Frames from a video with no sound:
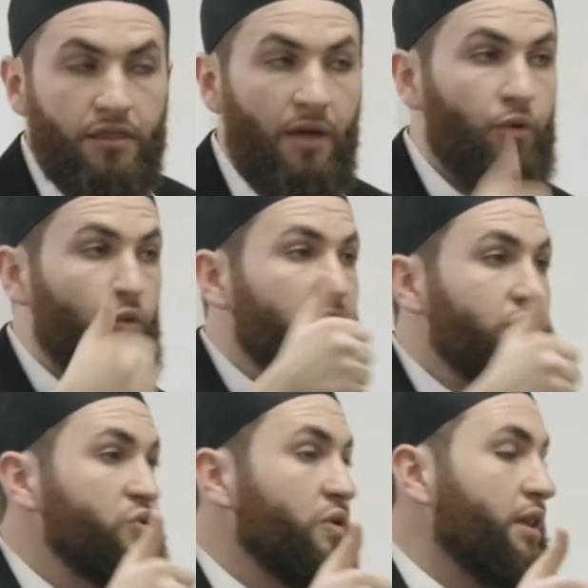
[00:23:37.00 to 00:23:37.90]
Number one,
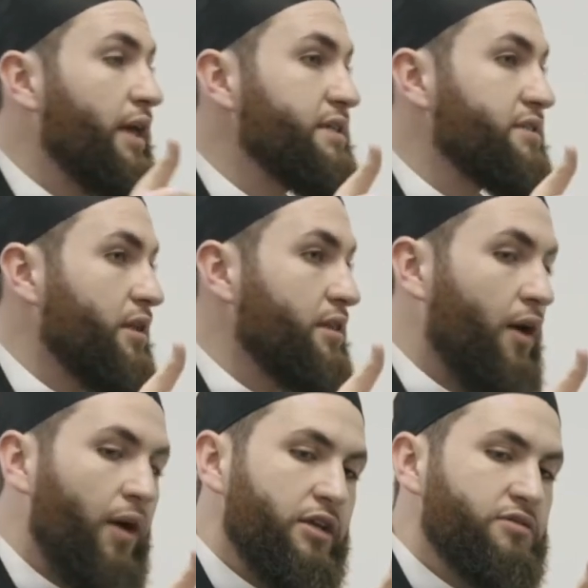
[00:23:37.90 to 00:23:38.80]

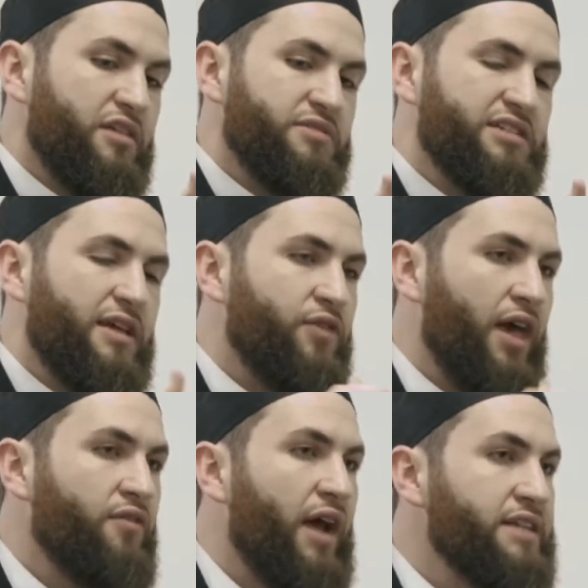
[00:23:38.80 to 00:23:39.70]
Rasulullah says, if you
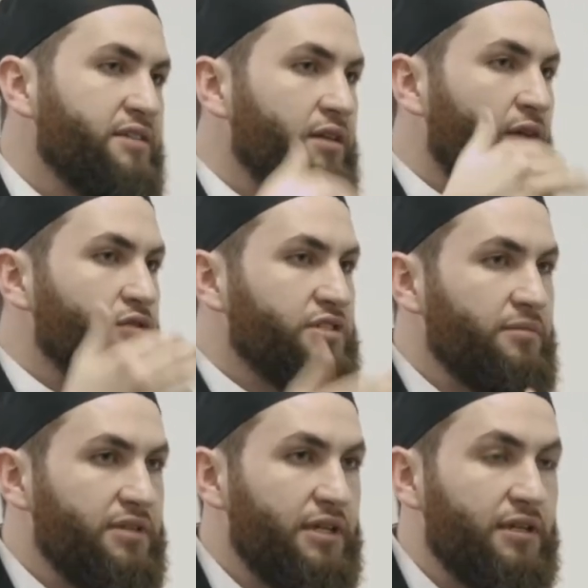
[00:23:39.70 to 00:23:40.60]
ever ask Allah for
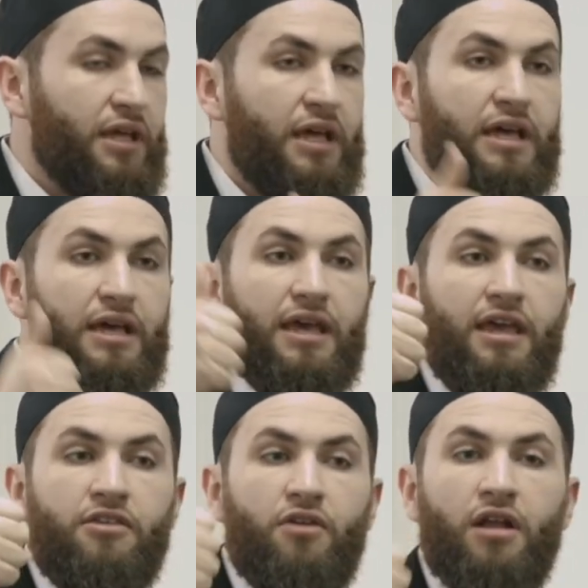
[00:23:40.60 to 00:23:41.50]
something,
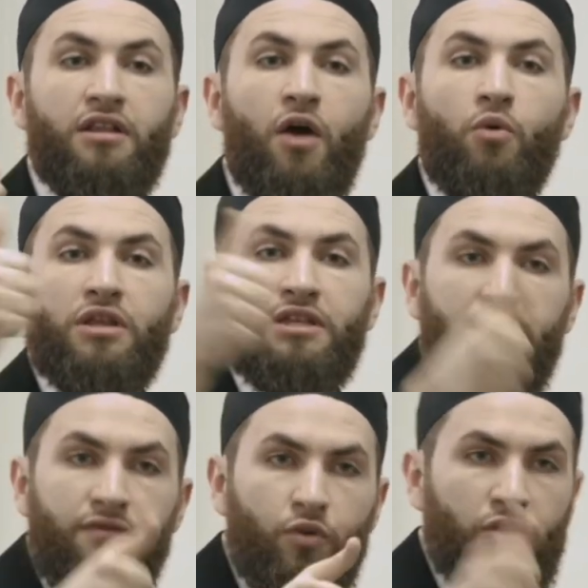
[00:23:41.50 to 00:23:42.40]
either Allah will
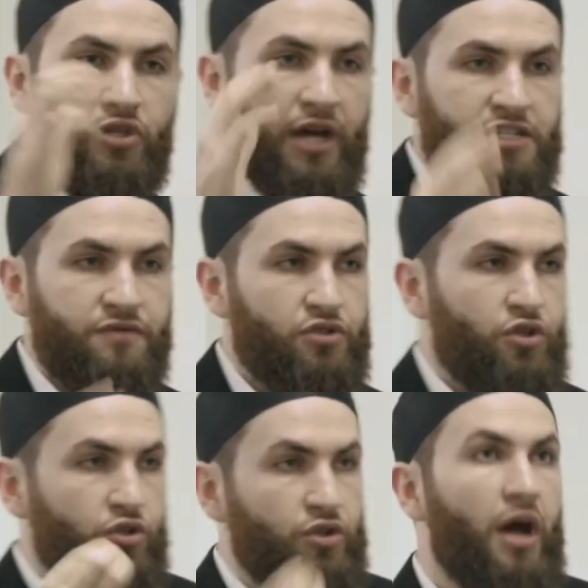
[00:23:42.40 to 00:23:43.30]
give you what you ask for.
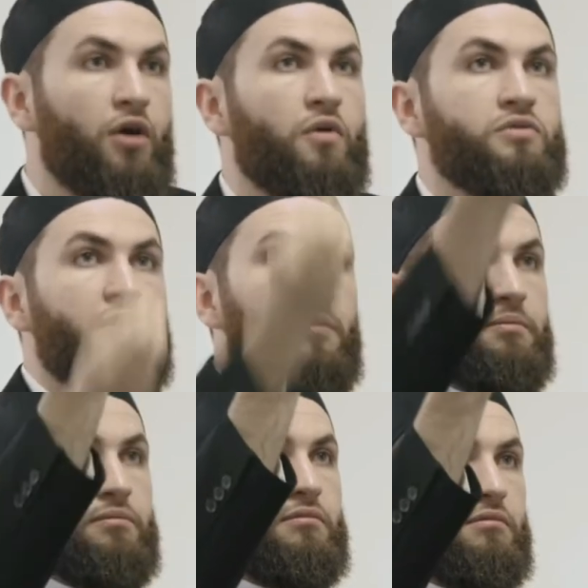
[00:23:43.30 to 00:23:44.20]
So your dua goes up,
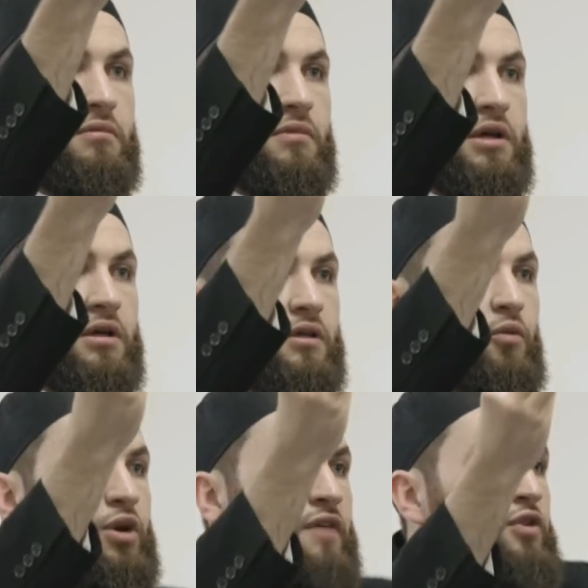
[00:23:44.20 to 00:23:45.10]

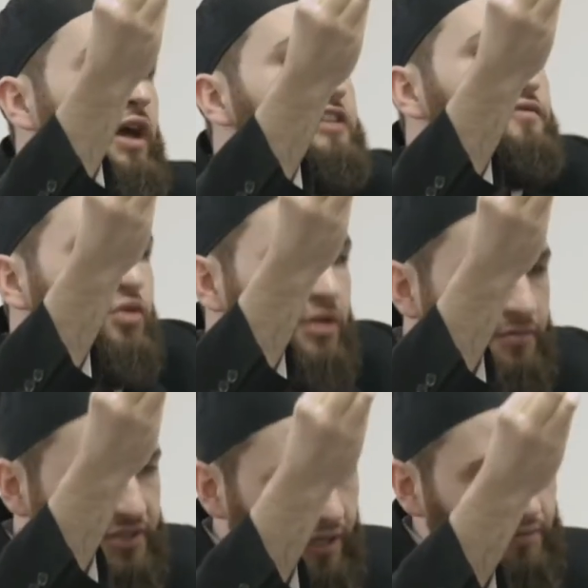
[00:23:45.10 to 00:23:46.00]
whatever you ask for
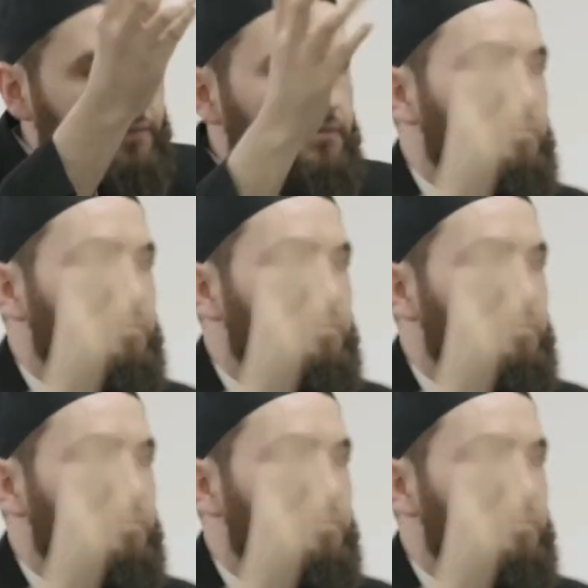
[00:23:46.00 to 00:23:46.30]
comes down.